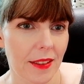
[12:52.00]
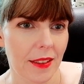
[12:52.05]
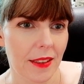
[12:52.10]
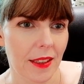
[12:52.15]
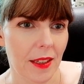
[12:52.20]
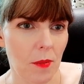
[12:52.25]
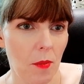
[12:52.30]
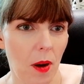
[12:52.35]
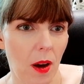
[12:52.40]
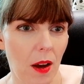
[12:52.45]

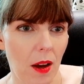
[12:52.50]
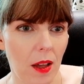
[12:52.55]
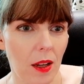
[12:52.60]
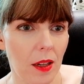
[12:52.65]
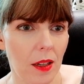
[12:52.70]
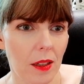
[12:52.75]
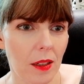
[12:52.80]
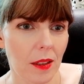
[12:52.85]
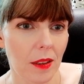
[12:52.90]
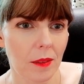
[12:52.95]
Come
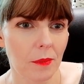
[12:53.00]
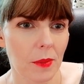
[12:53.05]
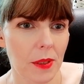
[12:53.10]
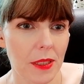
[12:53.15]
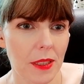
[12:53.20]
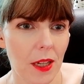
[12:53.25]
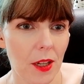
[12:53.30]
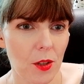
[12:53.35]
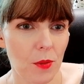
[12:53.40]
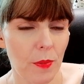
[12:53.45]
on.
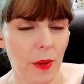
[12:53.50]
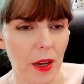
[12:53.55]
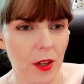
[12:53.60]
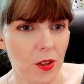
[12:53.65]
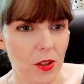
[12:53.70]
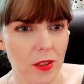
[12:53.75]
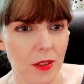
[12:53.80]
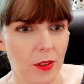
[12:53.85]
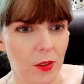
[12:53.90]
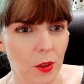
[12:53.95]
Mustache
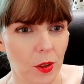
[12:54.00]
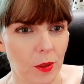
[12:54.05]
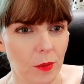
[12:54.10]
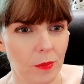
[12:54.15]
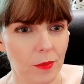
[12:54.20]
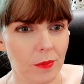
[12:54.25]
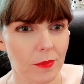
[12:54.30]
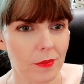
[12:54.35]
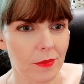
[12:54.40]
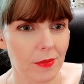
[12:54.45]
Martian's got
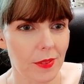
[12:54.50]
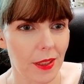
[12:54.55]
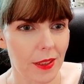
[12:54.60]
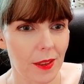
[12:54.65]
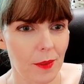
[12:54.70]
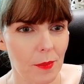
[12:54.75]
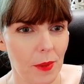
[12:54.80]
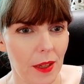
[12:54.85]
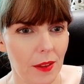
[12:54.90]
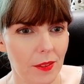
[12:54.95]
to
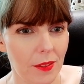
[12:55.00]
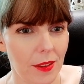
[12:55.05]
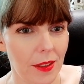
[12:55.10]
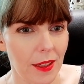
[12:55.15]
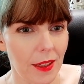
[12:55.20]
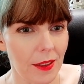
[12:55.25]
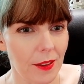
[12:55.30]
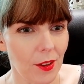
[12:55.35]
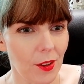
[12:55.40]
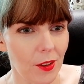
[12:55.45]
let them out
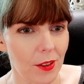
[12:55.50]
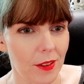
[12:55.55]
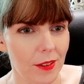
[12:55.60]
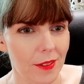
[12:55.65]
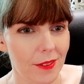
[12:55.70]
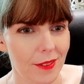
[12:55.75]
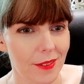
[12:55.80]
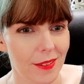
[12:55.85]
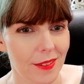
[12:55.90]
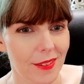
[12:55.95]
the
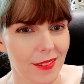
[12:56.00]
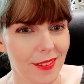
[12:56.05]
airlock.